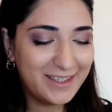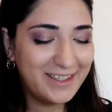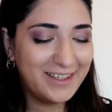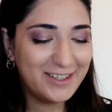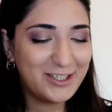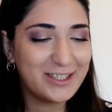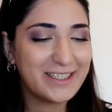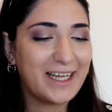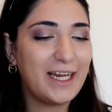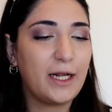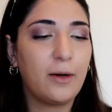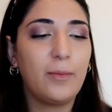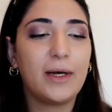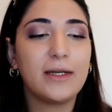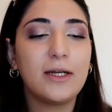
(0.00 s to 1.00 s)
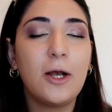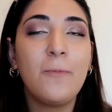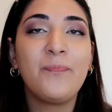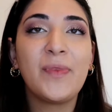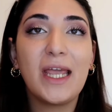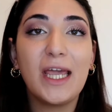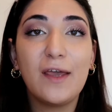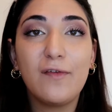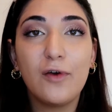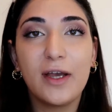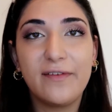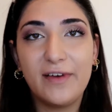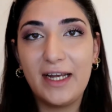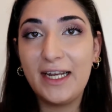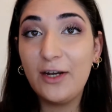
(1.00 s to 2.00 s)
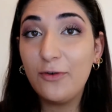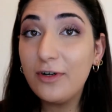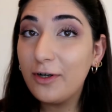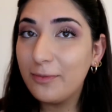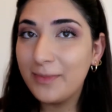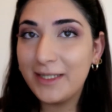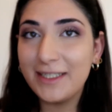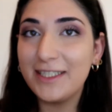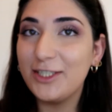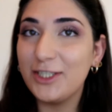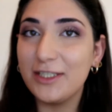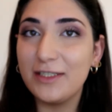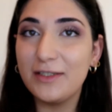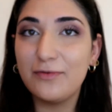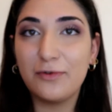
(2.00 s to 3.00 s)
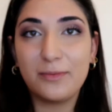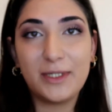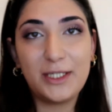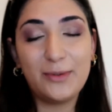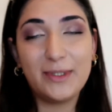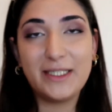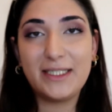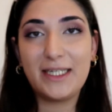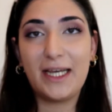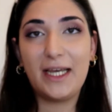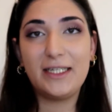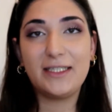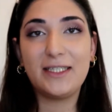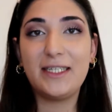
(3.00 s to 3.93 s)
I'm just kidding, but if you have any recommendations from the USA,